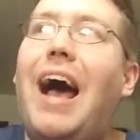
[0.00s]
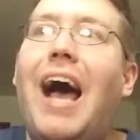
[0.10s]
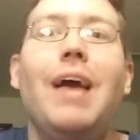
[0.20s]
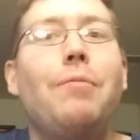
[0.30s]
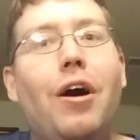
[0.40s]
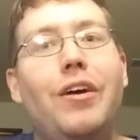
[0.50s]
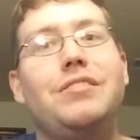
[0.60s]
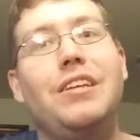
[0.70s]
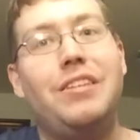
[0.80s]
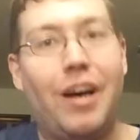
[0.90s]
I'm
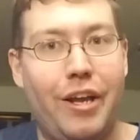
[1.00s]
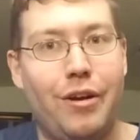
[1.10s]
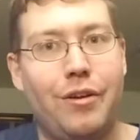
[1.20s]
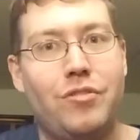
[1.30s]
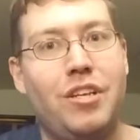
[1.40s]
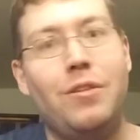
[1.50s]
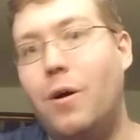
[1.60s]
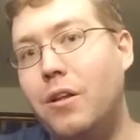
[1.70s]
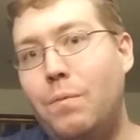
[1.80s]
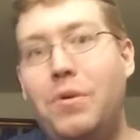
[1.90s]
honestly tired of seeing
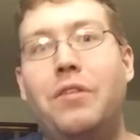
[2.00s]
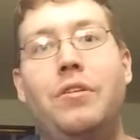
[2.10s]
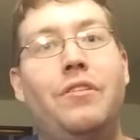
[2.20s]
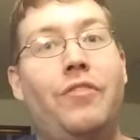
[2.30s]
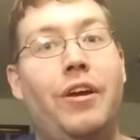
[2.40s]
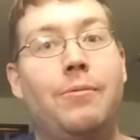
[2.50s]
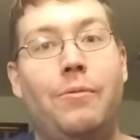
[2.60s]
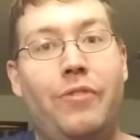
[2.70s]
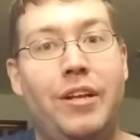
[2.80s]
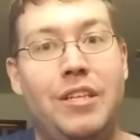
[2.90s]
all the bickering the Fire
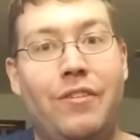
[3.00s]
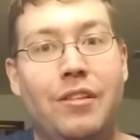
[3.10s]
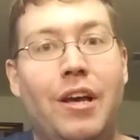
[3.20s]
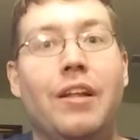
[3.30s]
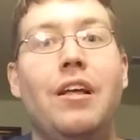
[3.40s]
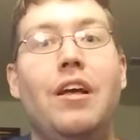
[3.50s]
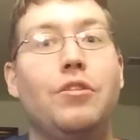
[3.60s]
Emblem fans have online.